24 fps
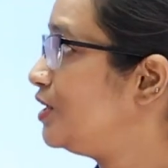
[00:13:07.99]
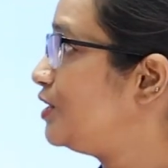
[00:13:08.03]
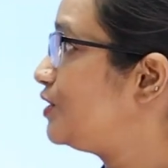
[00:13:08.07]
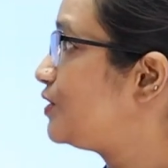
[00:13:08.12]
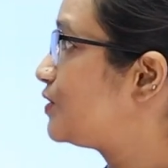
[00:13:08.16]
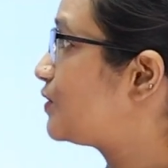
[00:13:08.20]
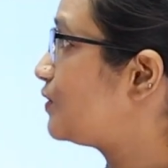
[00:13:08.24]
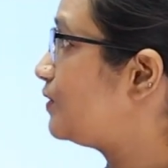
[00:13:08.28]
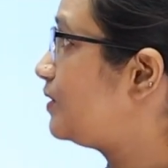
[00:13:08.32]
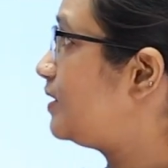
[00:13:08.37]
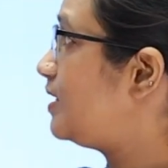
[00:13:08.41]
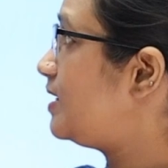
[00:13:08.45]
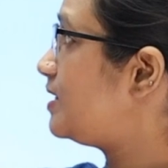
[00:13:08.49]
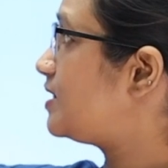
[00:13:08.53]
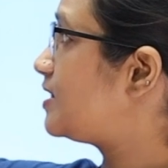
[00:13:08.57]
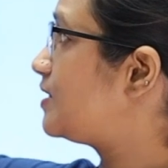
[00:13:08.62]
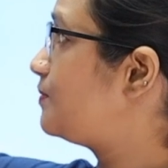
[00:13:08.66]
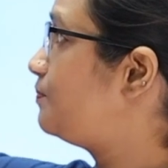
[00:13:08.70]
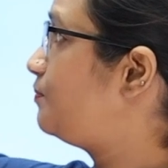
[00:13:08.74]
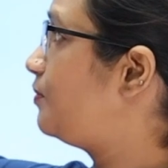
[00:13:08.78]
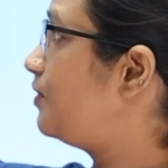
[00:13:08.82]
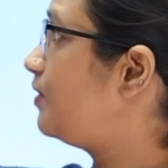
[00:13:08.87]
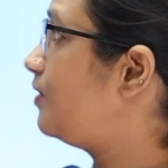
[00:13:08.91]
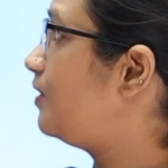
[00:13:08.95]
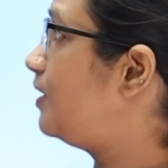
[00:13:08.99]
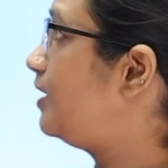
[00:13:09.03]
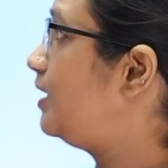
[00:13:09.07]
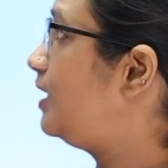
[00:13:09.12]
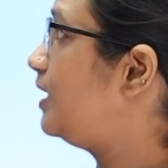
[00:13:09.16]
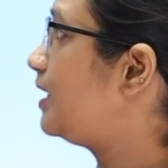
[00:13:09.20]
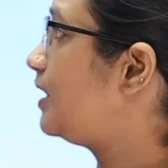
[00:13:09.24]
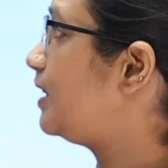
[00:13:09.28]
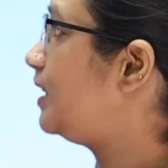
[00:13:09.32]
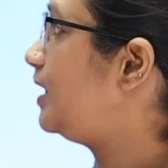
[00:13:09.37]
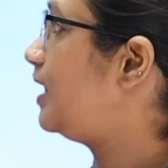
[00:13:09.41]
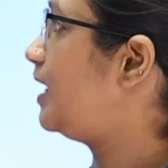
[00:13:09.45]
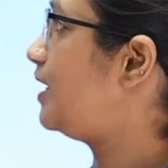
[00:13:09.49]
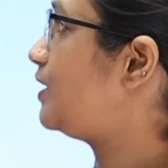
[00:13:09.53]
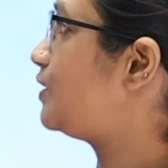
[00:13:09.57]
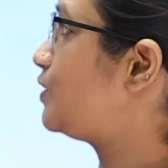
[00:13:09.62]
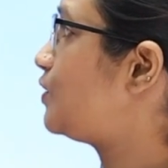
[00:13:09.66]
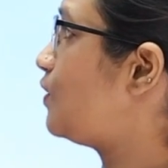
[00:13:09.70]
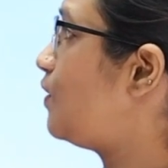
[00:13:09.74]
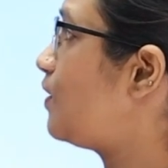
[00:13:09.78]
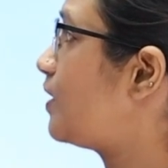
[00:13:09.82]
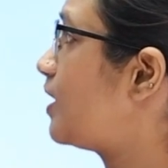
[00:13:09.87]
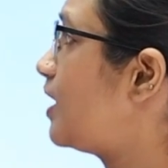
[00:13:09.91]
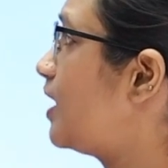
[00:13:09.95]
So this bird they are
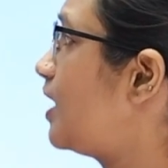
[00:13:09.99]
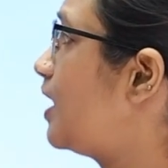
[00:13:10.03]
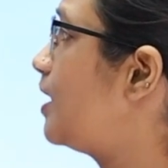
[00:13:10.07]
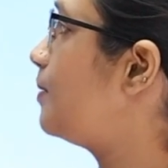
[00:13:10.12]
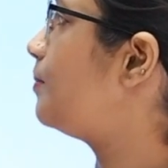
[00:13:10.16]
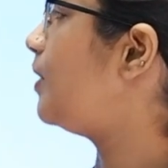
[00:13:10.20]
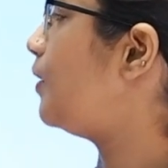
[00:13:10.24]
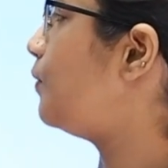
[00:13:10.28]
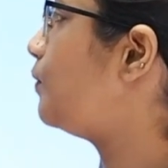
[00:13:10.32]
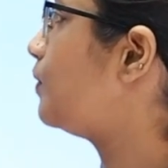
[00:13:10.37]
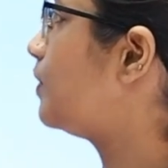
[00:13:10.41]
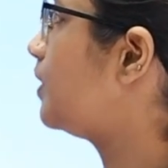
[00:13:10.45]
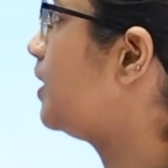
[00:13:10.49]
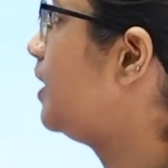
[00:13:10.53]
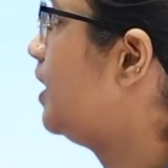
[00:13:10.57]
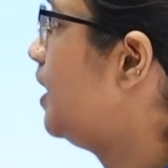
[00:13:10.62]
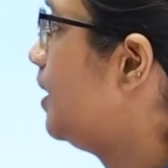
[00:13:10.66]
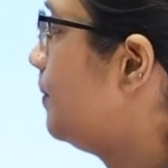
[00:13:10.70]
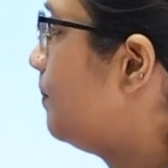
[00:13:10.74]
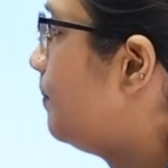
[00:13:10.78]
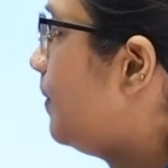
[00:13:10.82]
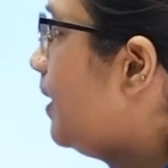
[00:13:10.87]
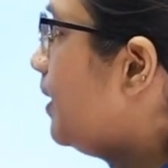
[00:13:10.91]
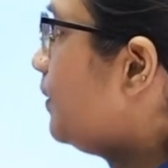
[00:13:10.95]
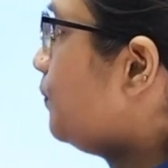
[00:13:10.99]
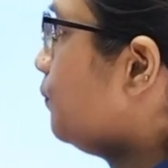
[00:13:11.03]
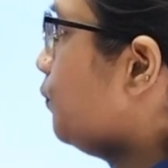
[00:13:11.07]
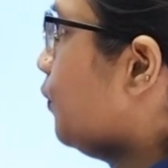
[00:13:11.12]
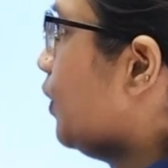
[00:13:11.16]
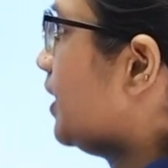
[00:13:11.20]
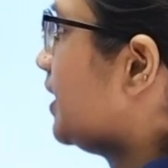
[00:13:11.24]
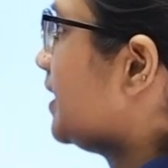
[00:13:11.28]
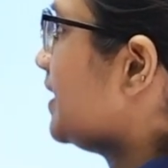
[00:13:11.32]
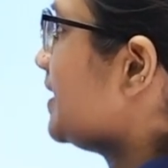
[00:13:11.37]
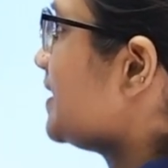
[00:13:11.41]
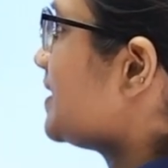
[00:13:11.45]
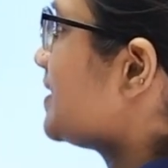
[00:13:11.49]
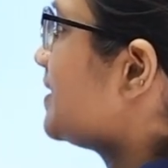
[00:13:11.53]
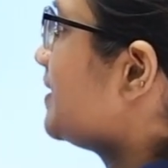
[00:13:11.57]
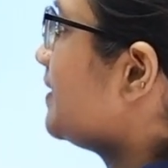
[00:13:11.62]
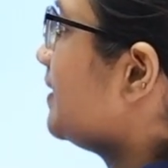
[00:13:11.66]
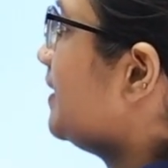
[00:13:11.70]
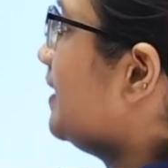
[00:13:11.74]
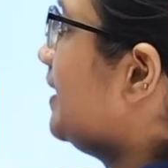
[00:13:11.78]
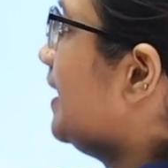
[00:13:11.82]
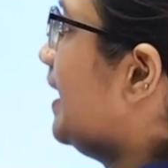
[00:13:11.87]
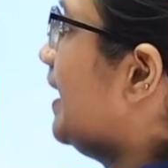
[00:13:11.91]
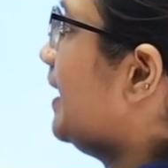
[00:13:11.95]
talking about. But what is
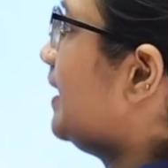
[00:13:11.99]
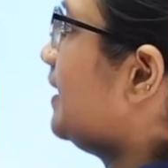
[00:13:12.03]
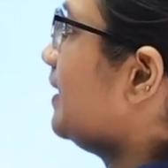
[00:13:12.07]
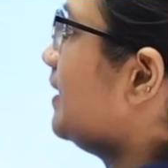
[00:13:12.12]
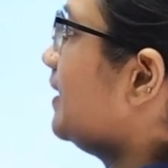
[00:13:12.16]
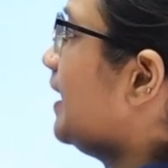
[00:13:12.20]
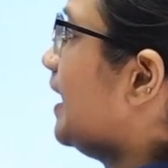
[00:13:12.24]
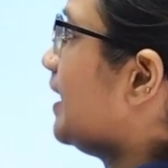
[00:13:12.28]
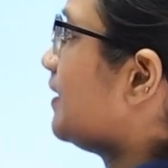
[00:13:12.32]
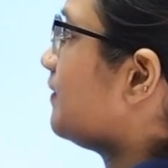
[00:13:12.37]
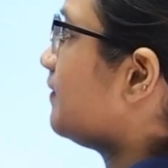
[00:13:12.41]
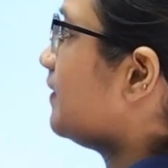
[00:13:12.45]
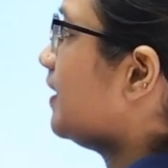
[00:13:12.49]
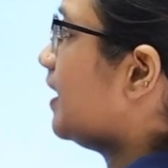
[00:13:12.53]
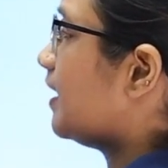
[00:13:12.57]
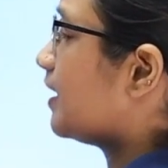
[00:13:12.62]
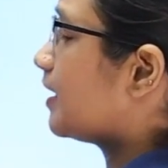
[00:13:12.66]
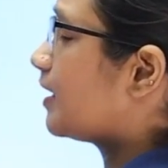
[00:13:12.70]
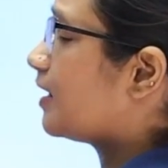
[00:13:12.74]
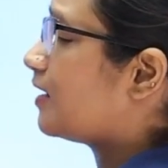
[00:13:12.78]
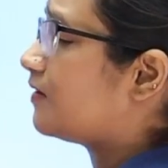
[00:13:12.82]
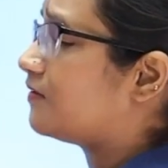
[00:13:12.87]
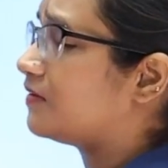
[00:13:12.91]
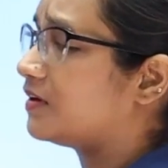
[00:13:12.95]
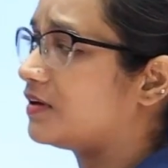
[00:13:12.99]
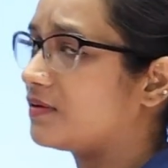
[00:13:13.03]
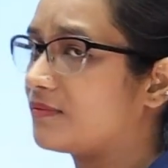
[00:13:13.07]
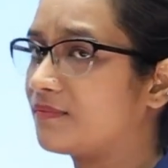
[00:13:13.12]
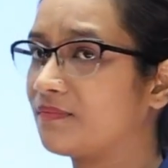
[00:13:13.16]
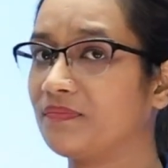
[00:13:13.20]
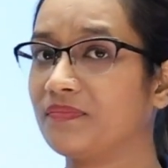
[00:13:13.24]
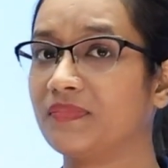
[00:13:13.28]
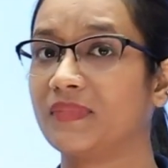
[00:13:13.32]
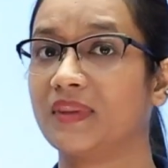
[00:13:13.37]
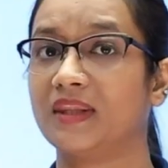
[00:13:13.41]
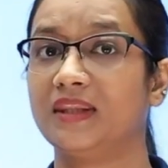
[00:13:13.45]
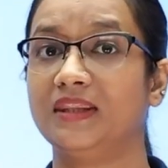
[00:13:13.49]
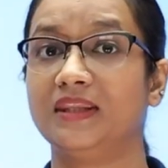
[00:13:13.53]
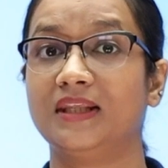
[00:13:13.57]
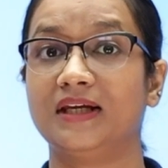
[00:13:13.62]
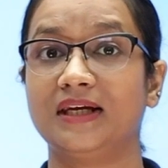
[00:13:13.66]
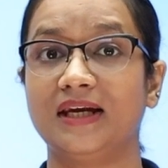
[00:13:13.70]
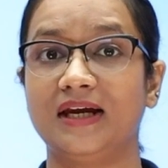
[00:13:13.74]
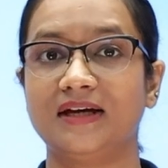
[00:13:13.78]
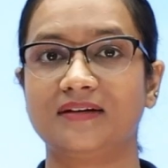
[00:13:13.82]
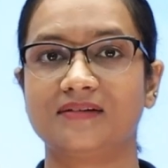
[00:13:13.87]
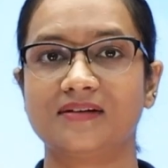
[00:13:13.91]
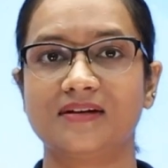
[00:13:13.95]
the letter that we are given? The
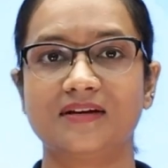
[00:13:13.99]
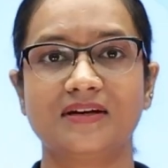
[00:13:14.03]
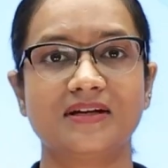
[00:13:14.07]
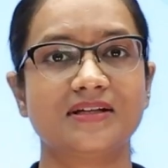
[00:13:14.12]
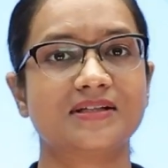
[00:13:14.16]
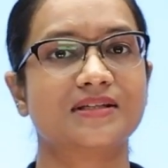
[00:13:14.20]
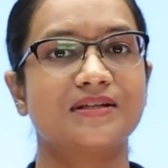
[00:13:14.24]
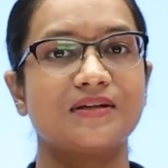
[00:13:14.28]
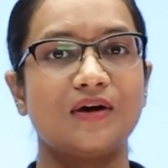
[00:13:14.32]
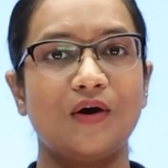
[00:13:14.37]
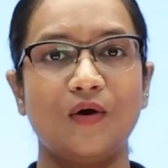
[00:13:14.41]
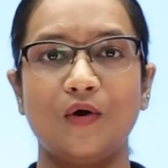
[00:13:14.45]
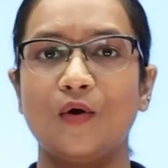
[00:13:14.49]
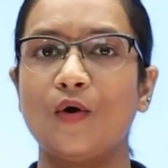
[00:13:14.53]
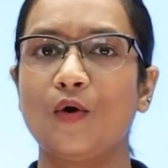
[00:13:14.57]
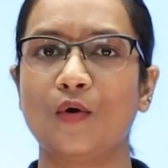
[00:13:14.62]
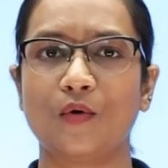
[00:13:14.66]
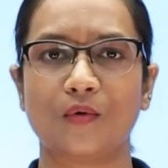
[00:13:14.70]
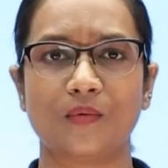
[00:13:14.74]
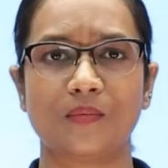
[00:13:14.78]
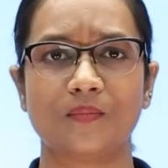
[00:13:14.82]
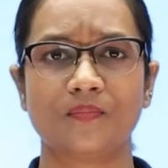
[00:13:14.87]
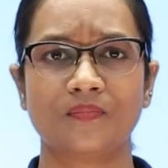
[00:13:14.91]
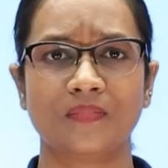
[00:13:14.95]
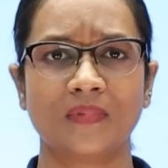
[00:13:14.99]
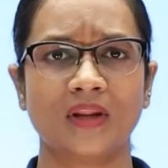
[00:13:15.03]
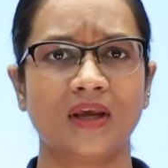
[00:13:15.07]
letter is O.